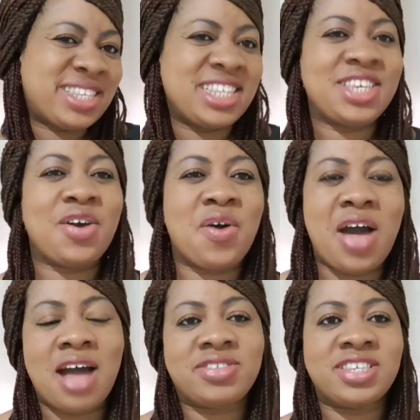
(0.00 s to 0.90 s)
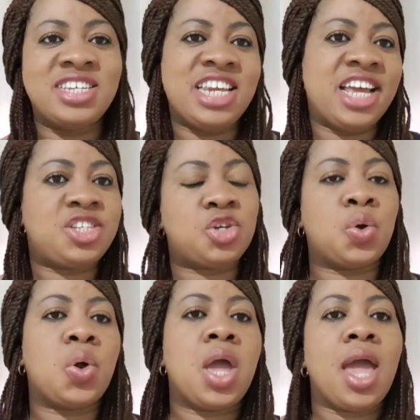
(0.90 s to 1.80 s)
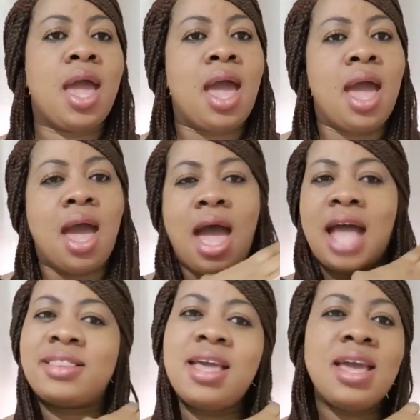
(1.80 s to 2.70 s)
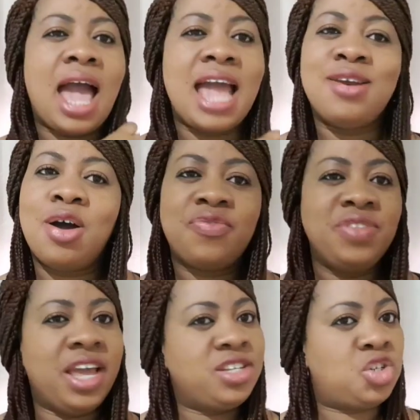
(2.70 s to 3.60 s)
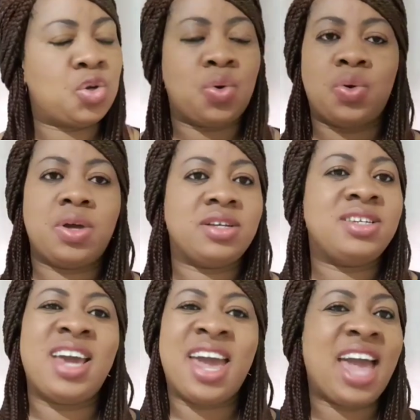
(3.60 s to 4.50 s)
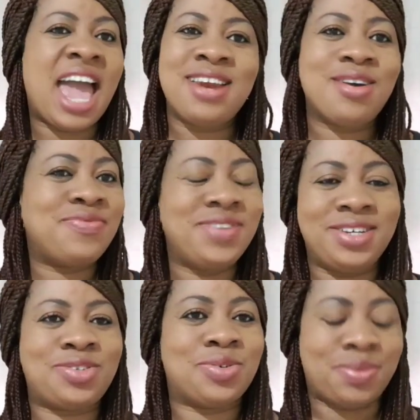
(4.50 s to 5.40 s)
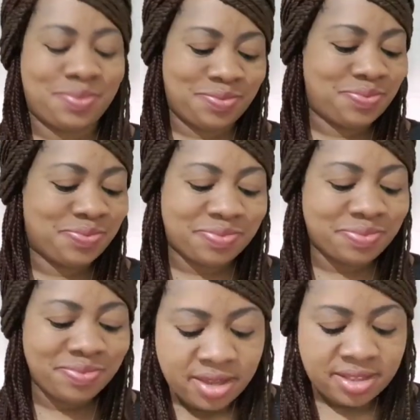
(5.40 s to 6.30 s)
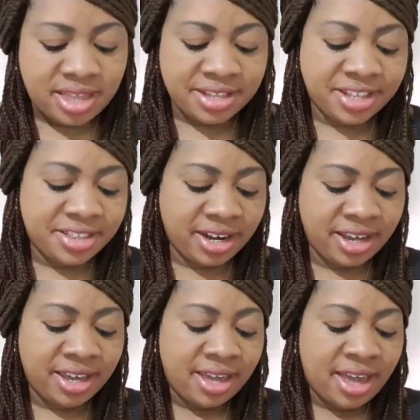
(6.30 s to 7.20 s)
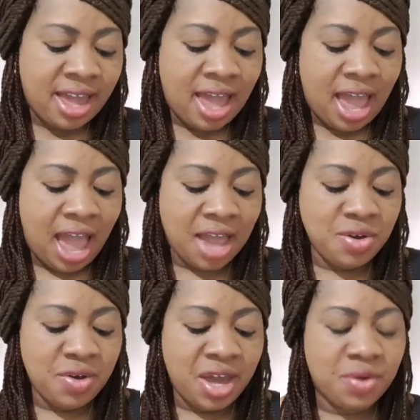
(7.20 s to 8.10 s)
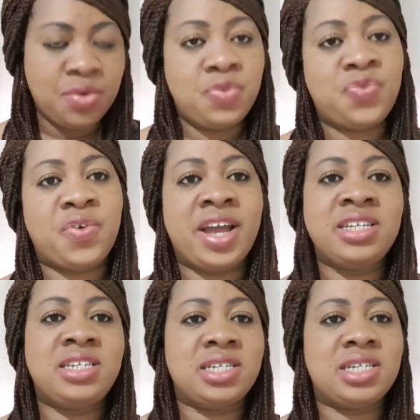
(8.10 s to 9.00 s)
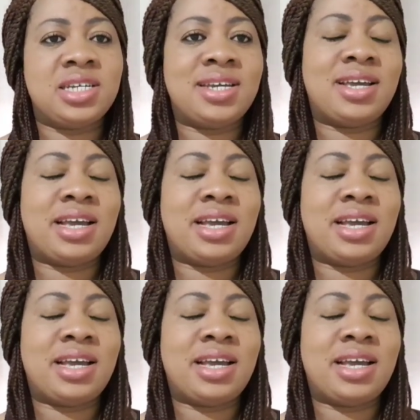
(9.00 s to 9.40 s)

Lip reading: big city or out in nature? I think I love nature. Yeah, I love nature. 33, are you a good friend?